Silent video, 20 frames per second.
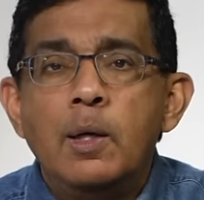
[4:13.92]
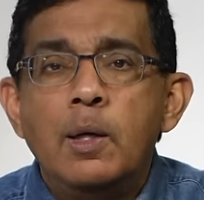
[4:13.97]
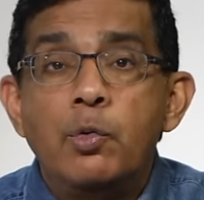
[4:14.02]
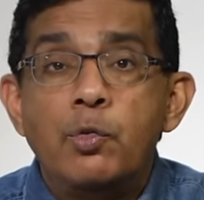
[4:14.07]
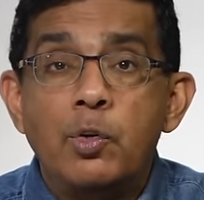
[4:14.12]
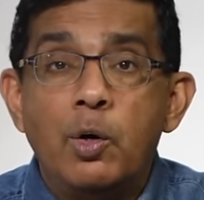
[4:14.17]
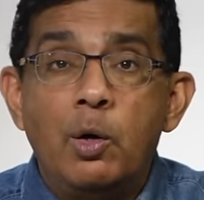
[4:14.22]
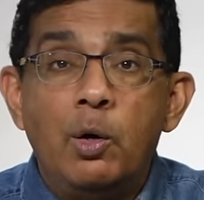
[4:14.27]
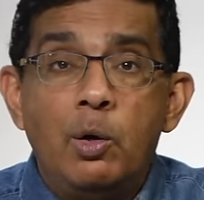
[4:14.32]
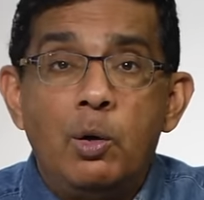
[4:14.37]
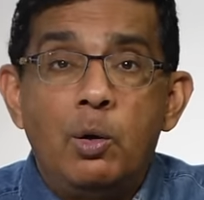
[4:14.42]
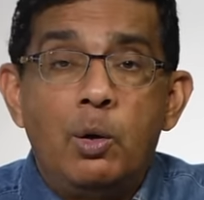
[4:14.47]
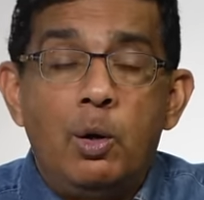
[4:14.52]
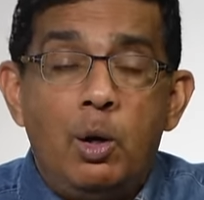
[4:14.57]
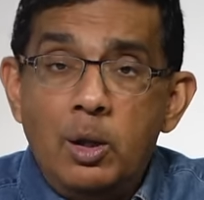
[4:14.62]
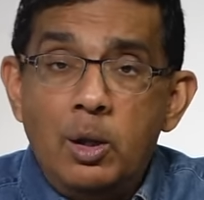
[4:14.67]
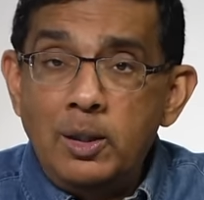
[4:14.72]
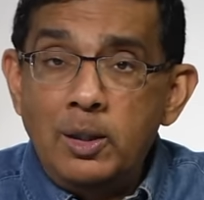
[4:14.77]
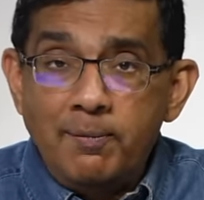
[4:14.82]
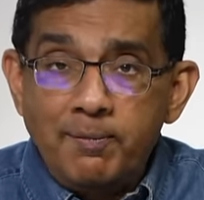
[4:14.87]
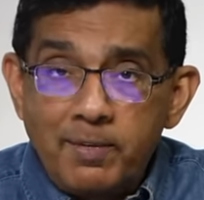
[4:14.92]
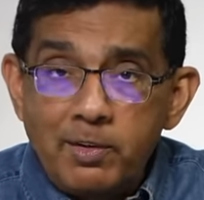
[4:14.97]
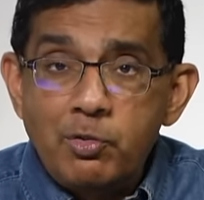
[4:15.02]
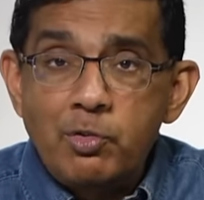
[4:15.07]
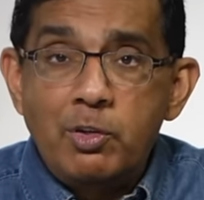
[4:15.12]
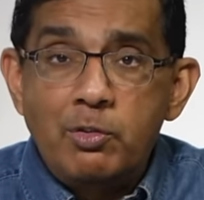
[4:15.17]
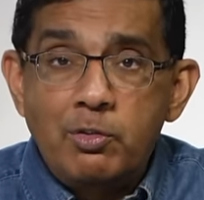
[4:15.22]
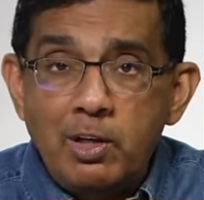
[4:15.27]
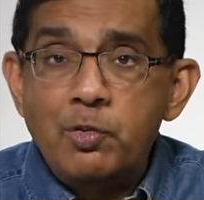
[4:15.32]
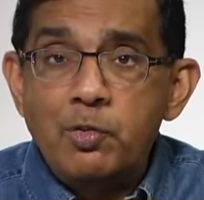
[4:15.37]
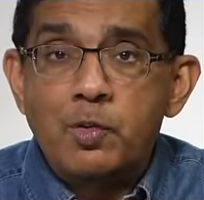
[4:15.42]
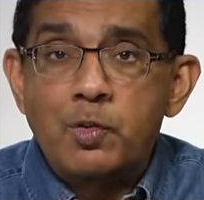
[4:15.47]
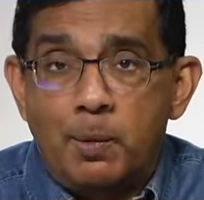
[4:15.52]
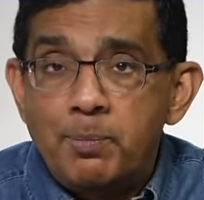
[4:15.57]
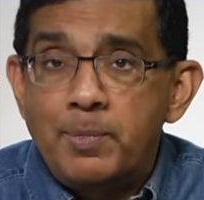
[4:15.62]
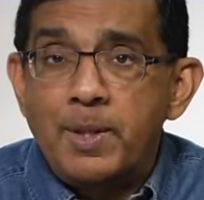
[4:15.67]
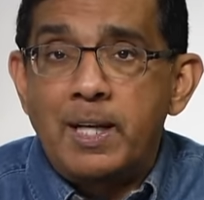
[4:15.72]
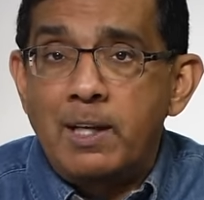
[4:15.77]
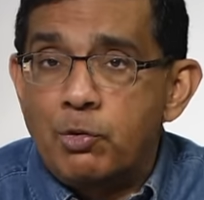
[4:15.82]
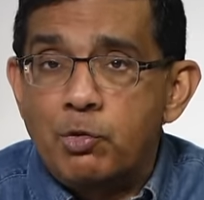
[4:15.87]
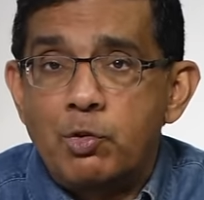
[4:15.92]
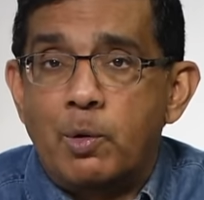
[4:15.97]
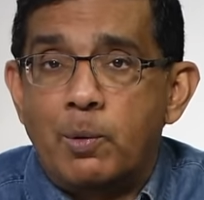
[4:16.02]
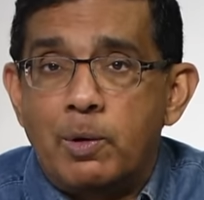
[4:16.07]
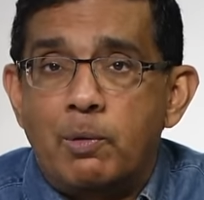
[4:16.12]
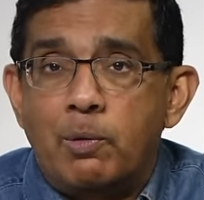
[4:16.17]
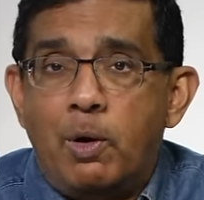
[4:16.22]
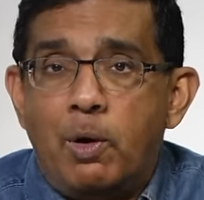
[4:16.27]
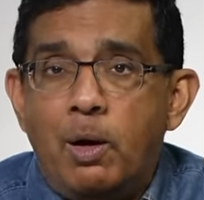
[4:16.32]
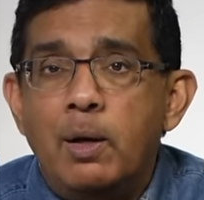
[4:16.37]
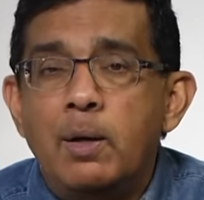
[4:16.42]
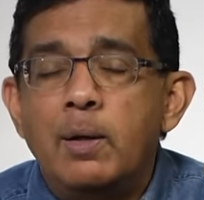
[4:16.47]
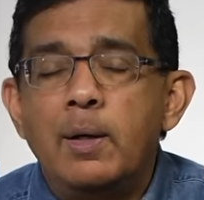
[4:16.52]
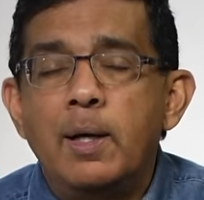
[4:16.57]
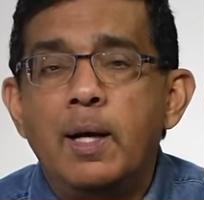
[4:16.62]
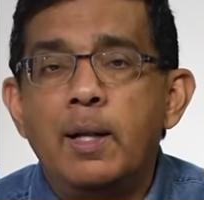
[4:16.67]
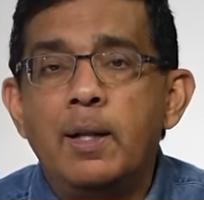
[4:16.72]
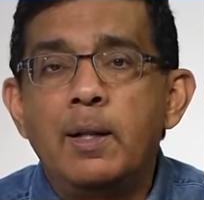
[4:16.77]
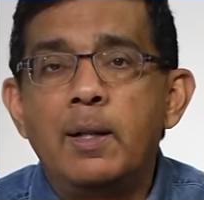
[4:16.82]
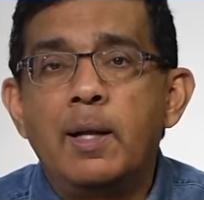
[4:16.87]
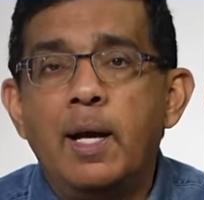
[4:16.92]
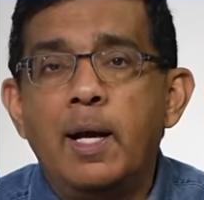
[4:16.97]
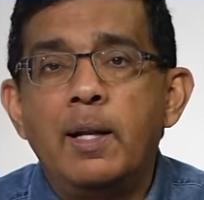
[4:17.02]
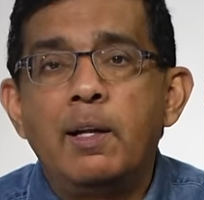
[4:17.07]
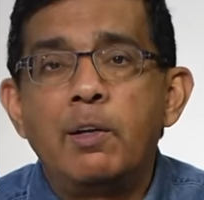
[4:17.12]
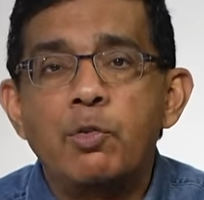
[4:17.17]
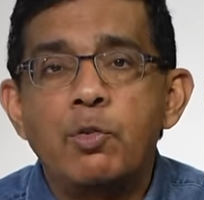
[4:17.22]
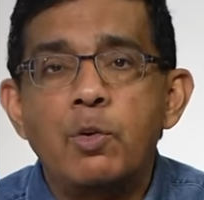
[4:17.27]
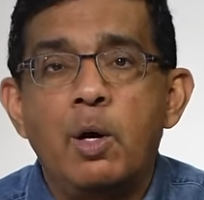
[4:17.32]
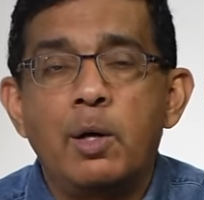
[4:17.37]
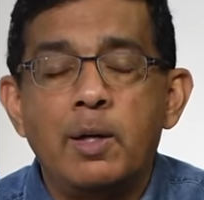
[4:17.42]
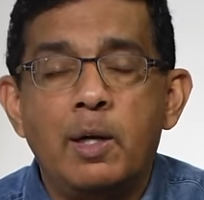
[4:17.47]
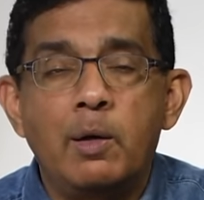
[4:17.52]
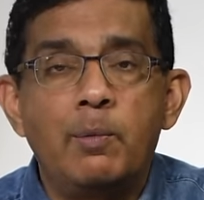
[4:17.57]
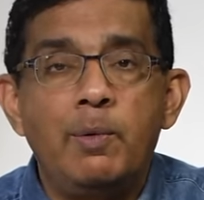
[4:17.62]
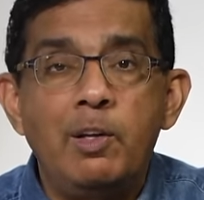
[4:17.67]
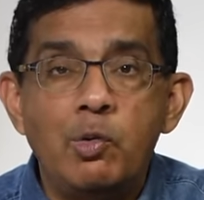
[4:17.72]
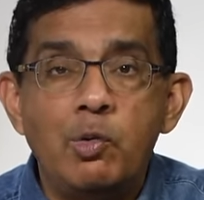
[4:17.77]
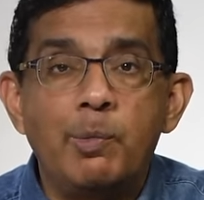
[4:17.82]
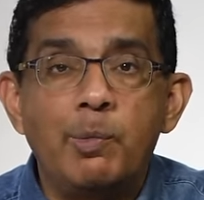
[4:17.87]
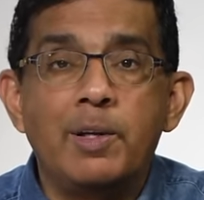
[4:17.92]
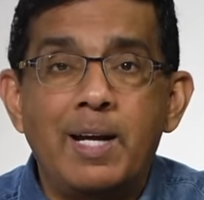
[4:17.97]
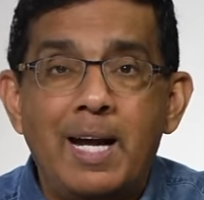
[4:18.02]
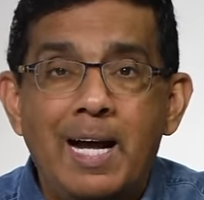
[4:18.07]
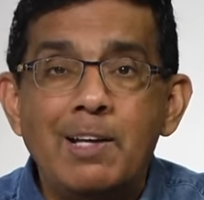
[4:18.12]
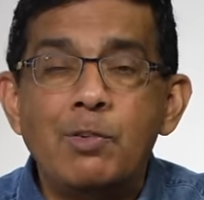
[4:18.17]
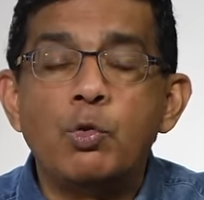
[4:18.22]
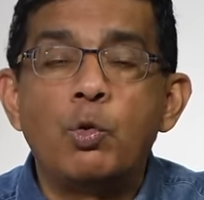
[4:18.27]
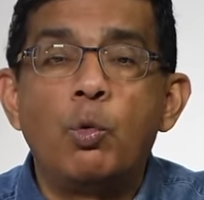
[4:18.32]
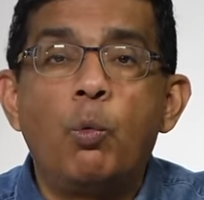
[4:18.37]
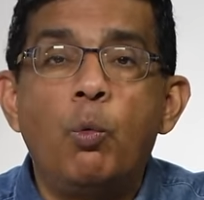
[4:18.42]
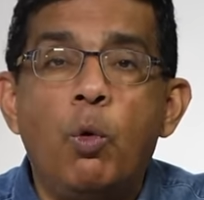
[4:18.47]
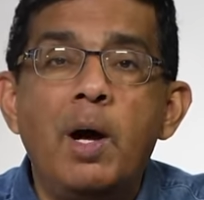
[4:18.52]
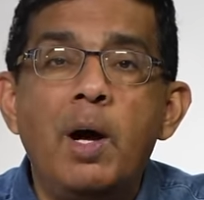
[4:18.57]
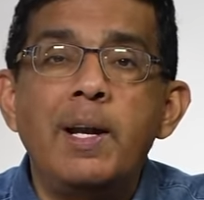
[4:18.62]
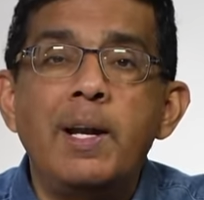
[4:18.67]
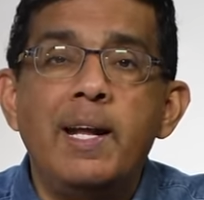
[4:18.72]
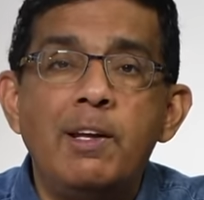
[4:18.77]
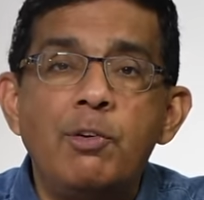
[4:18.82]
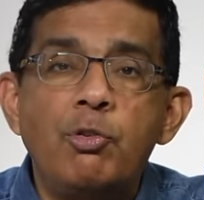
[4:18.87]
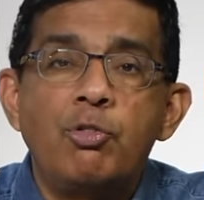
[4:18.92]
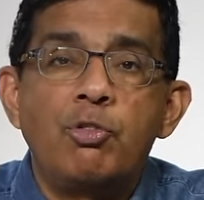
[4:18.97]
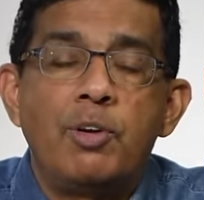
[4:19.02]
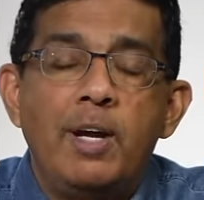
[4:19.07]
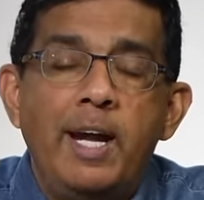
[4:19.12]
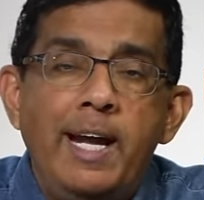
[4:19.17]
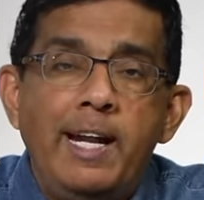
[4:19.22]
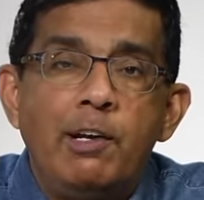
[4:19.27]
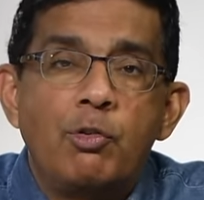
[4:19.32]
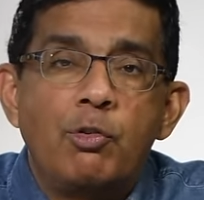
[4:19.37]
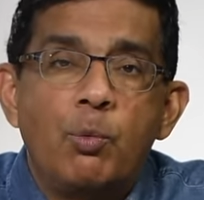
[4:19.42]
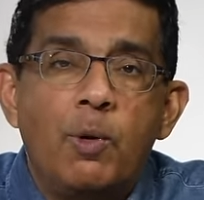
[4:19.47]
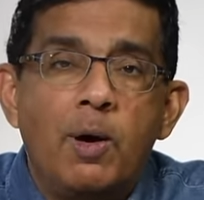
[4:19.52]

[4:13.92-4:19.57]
So all of this suggests something is going wrong, and it's not unreasonable to ask what has changed.